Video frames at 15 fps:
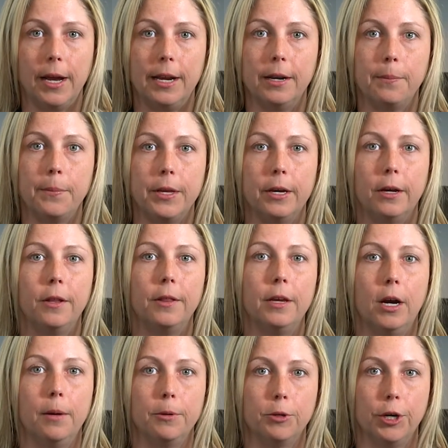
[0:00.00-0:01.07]
and appeal the
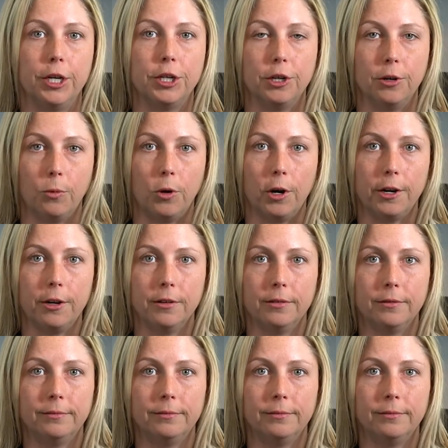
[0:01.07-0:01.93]
arbitration award.